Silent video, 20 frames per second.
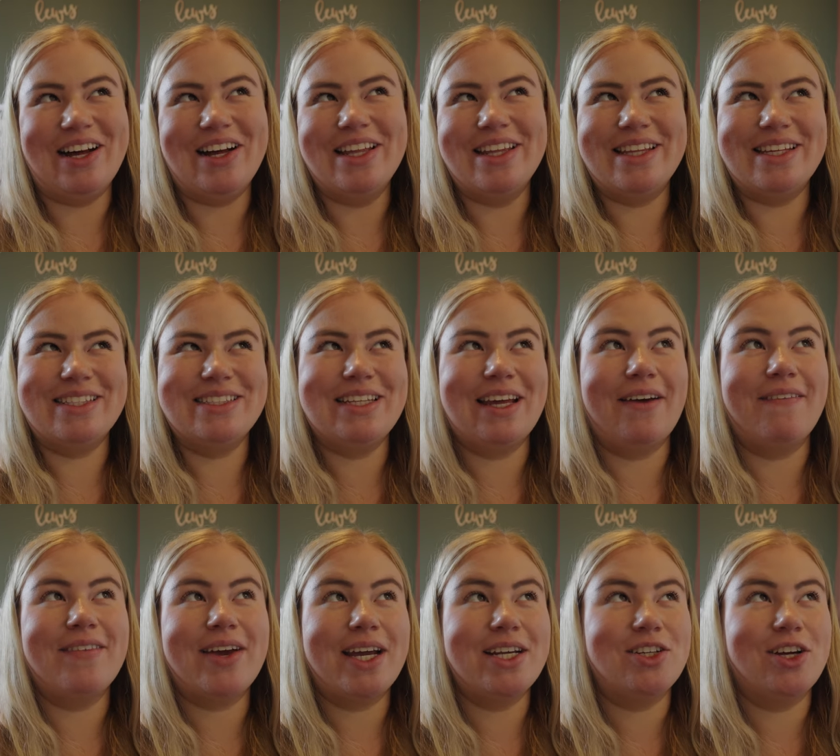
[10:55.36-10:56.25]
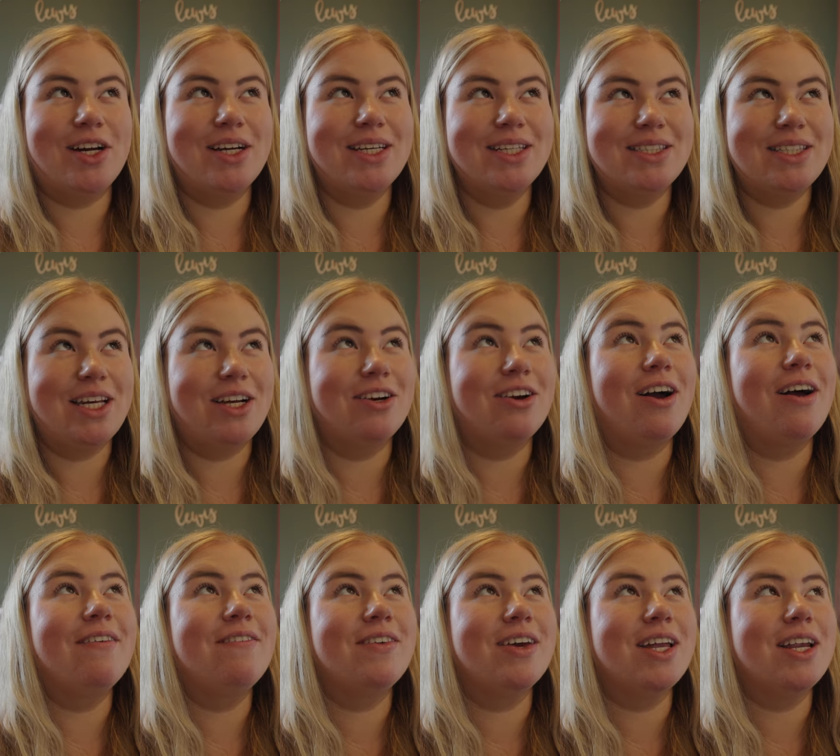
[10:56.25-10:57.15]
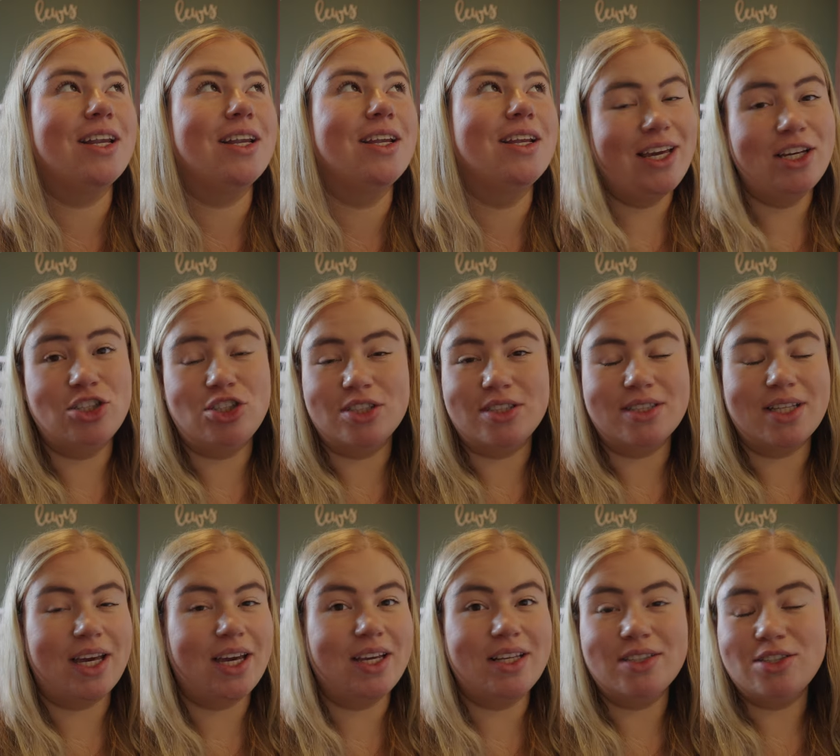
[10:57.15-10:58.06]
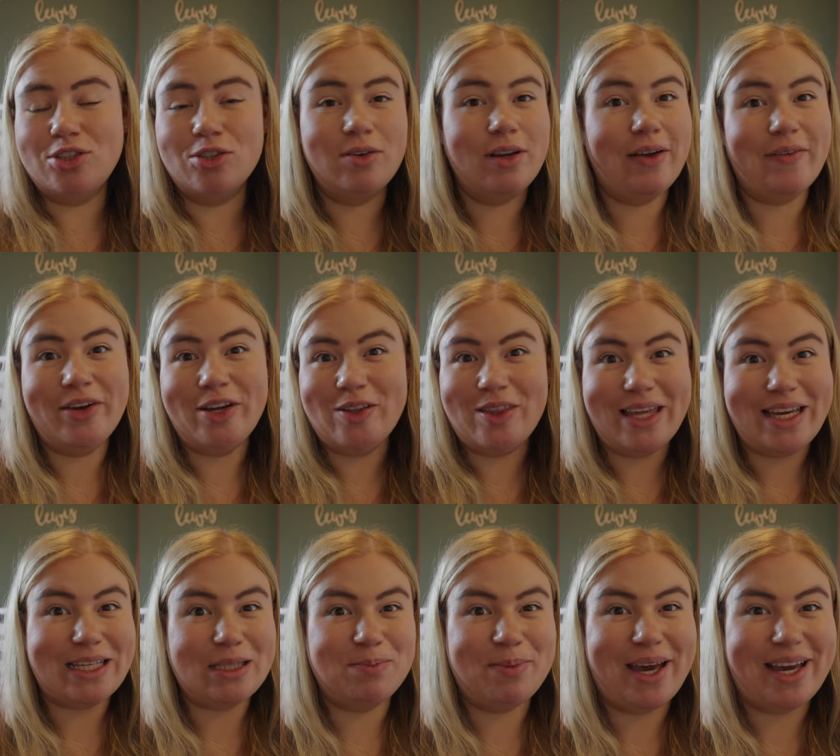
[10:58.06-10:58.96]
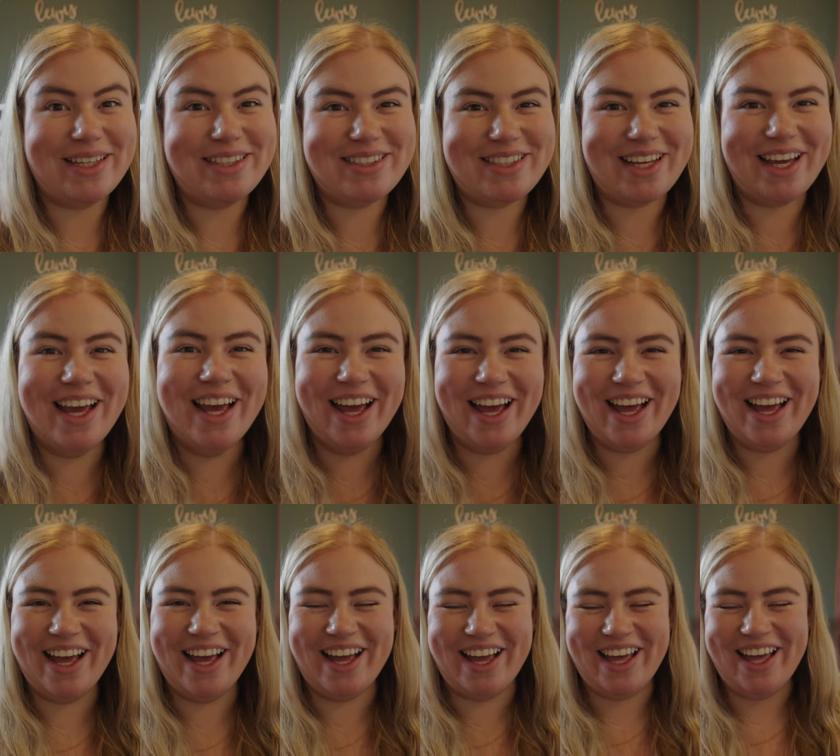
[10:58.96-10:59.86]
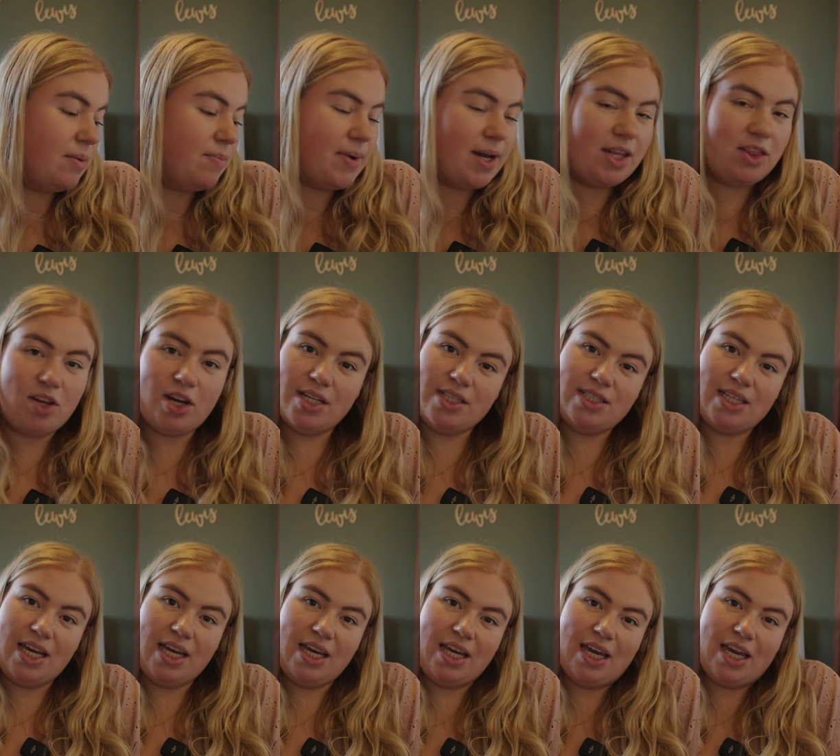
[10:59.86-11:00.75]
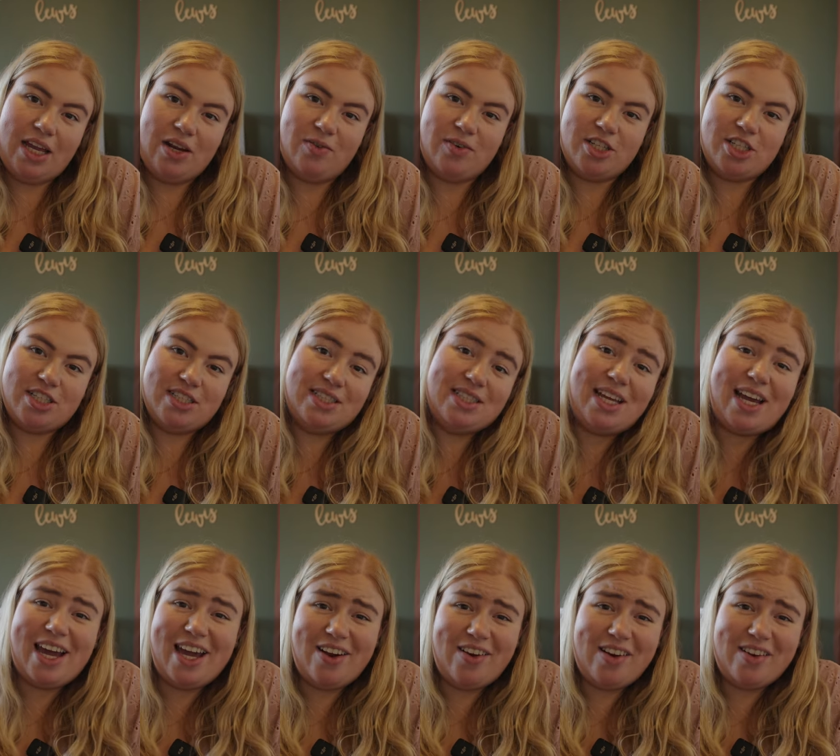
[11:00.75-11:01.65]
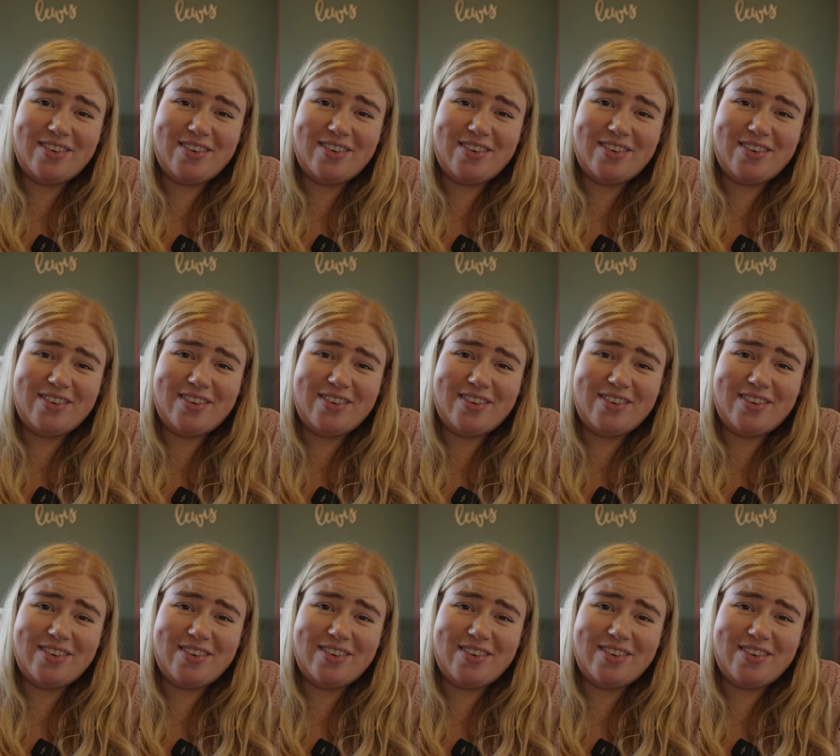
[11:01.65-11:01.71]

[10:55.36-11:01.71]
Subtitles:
all this stuff, I talk his ear off and he's just like, do whatever you think is best. My thoughts again were just, I don't